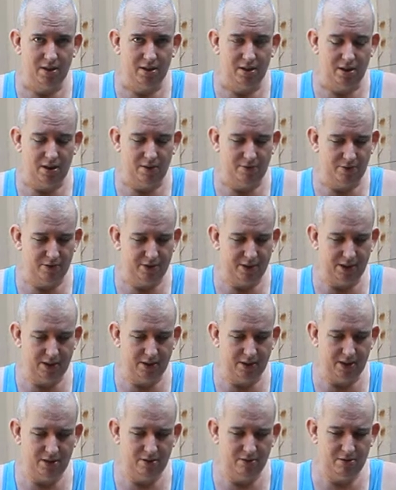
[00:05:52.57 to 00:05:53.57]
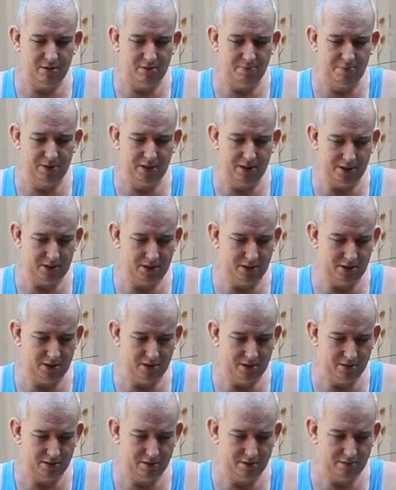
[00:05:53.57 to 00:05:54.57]
If you think that you can put
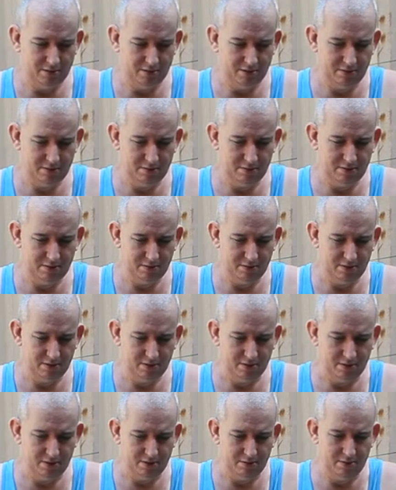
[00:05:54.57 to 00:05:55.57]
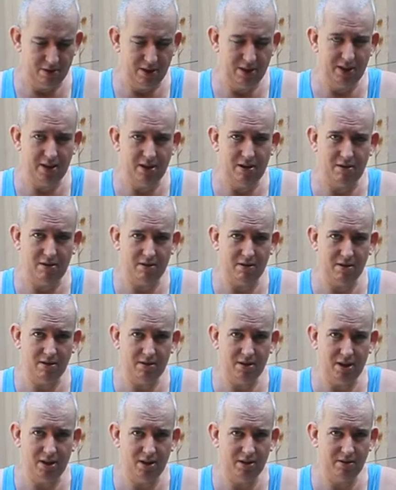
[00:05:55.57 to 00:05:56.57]
really
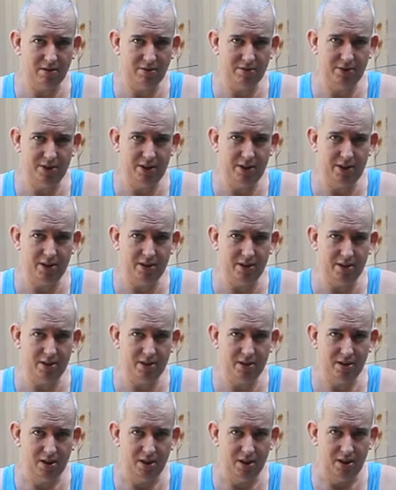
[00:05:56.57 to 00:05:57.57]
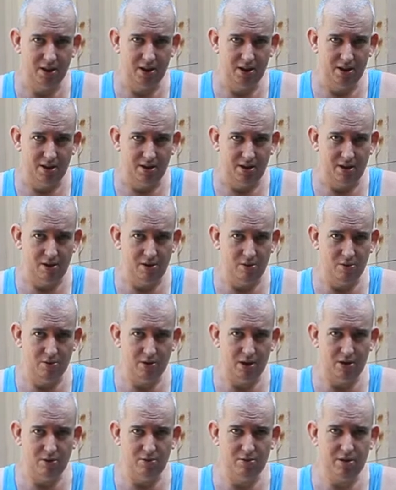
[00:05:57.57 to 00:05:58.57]
hard 100-year-old
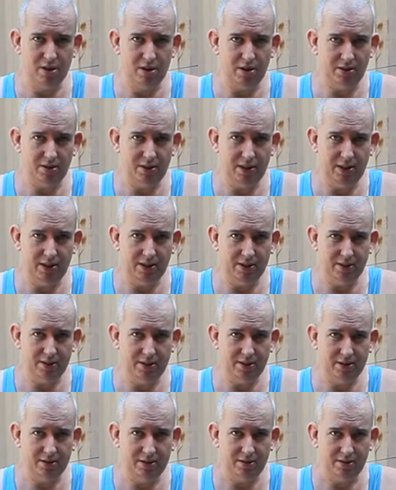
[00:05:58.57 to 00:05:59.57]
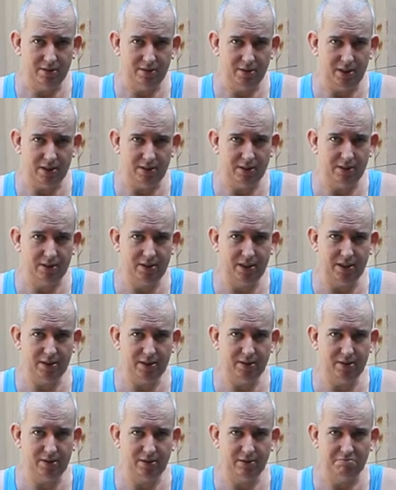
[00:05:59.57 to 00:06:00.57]
oak on this, that's
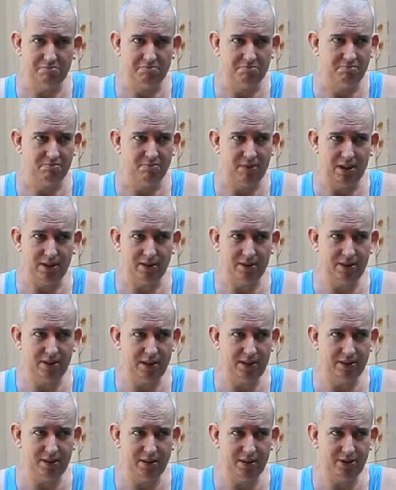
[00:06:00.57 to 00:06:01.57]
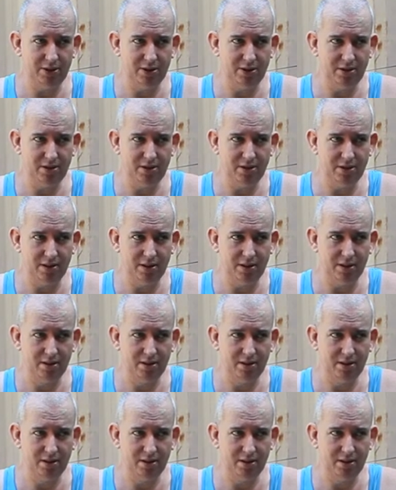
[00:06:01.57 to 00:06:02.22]
6 by 6 inches